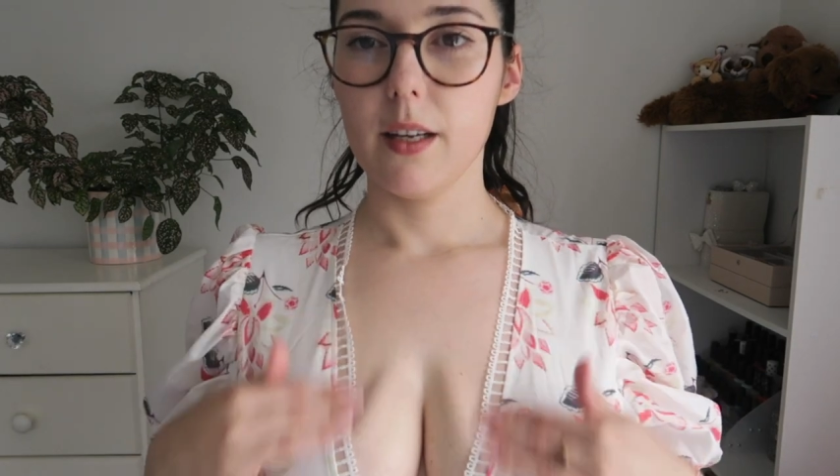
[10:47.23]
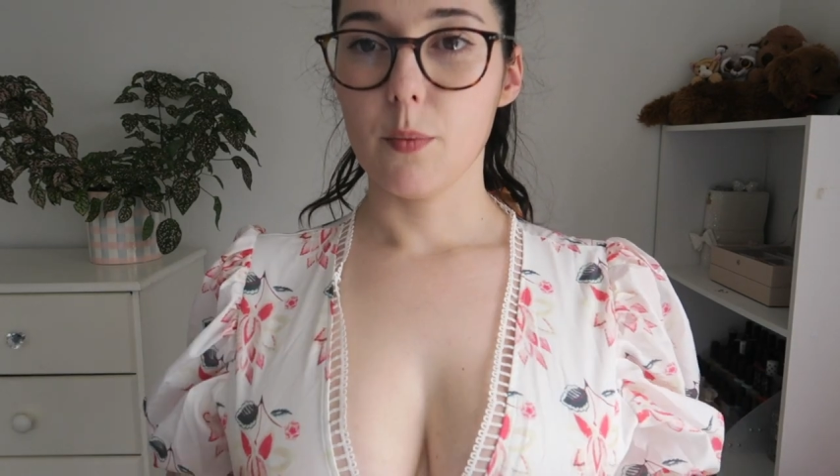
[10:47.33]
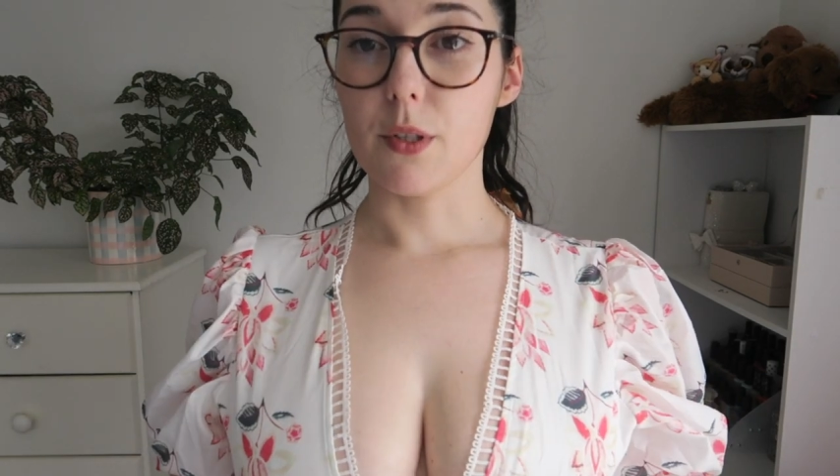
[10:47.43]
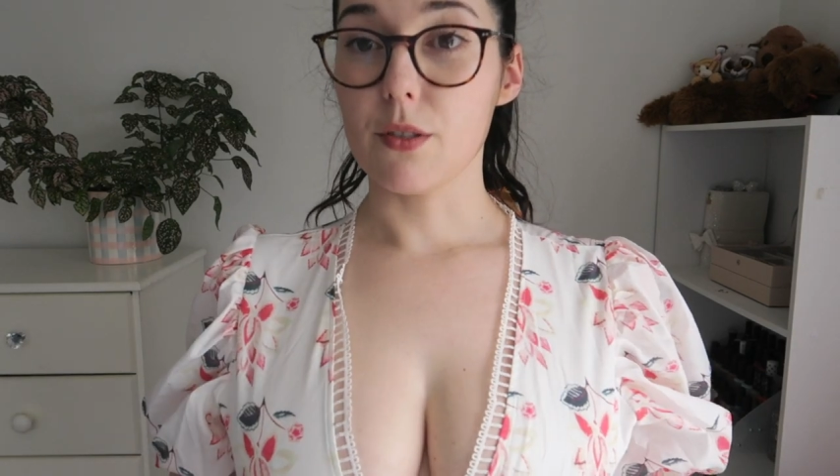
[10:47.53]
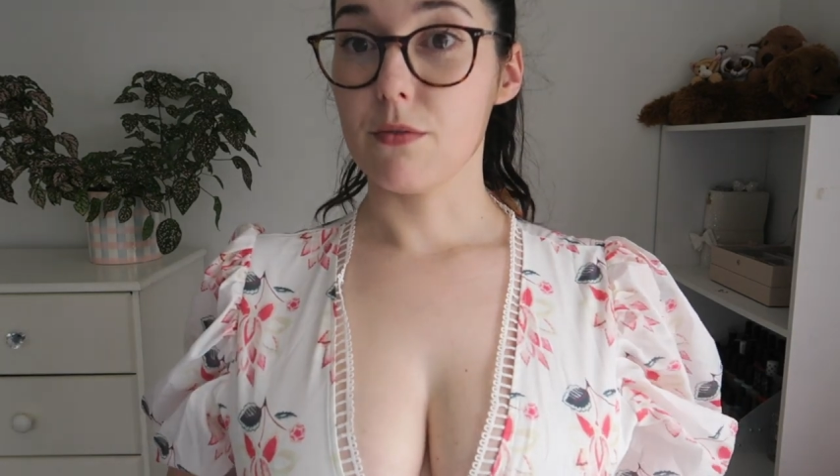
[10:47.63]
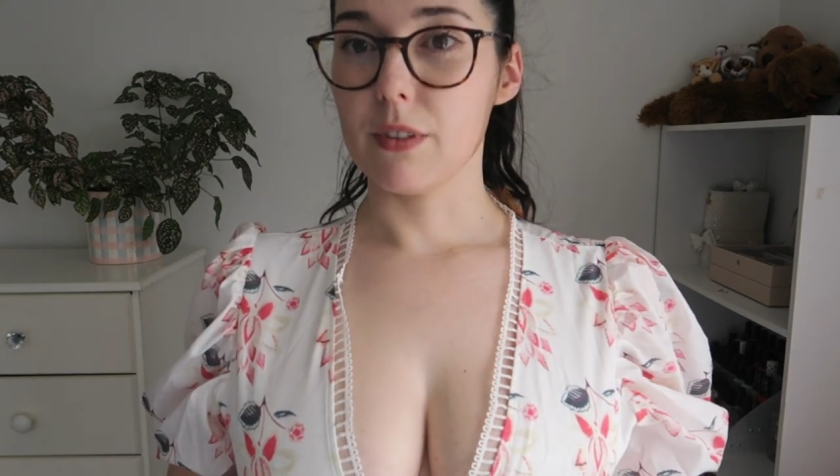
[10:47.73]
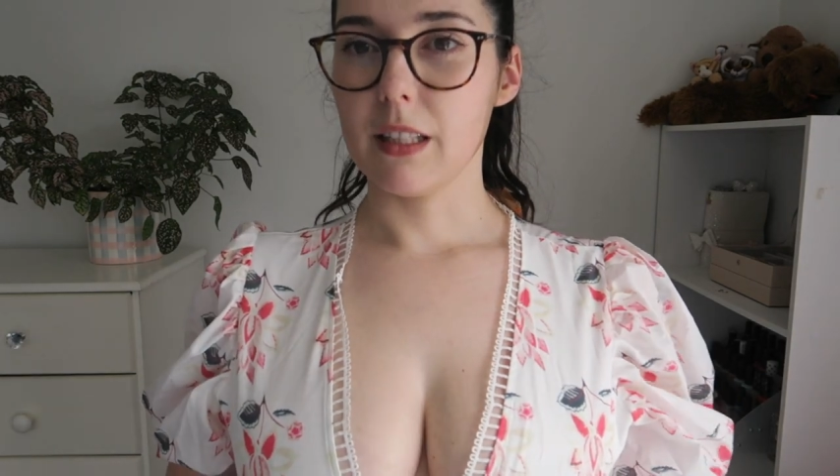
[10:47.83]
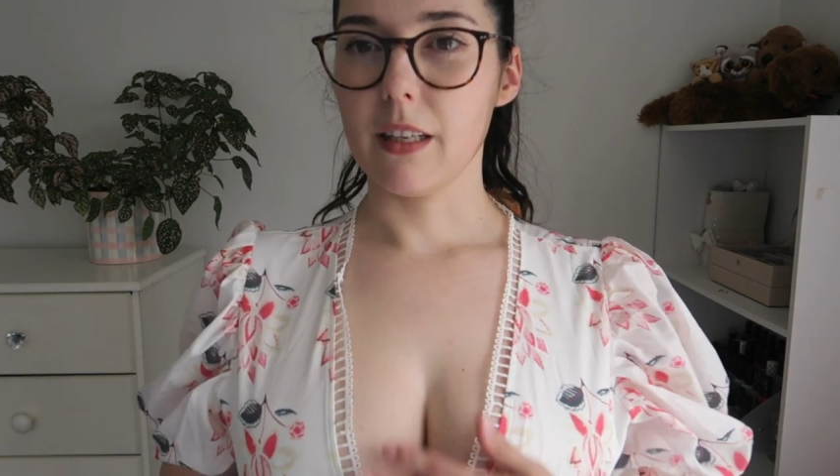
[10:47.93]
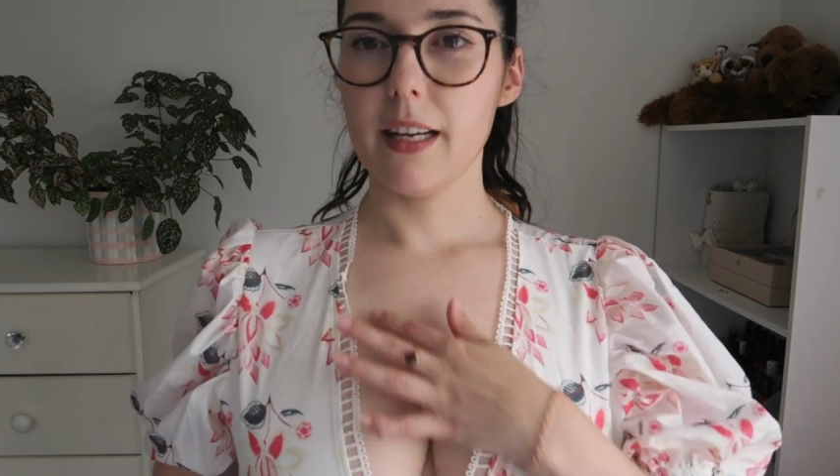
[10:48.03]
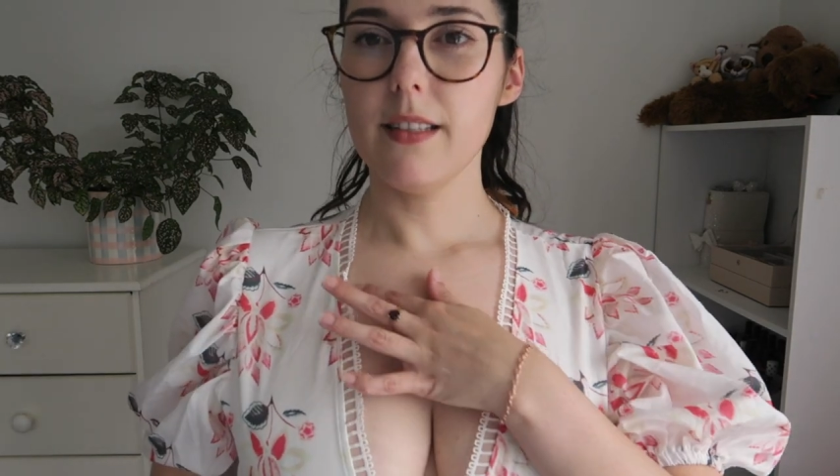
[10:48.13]
was
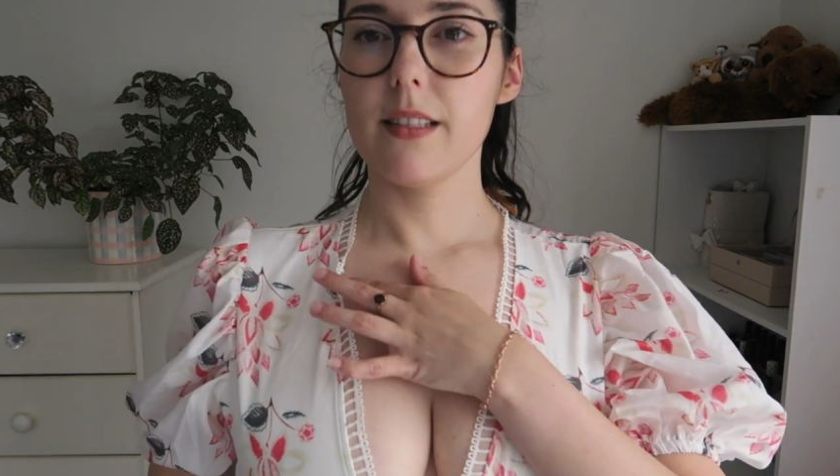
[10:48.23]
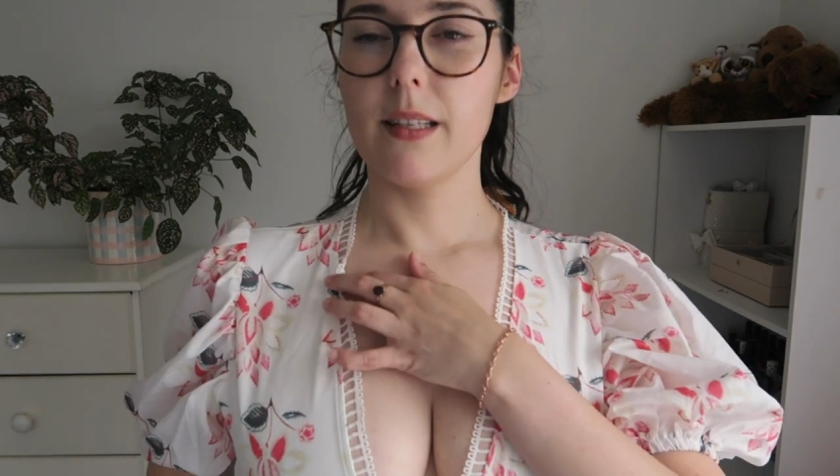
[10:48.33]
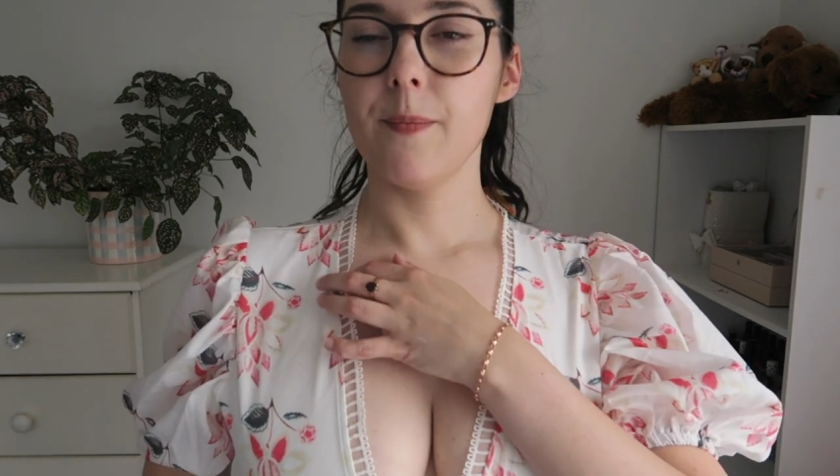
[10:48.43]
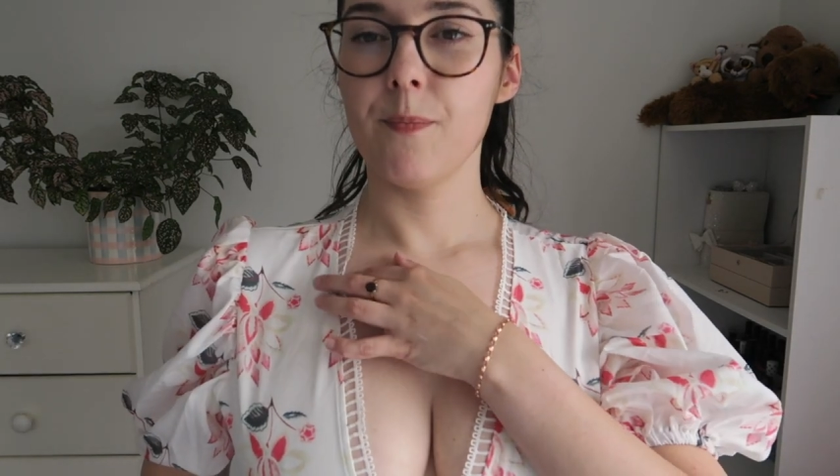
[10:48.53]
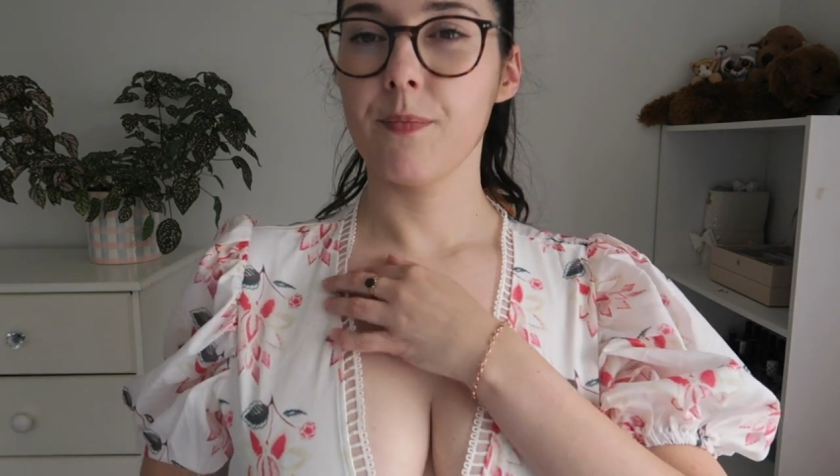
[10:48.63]
really nice.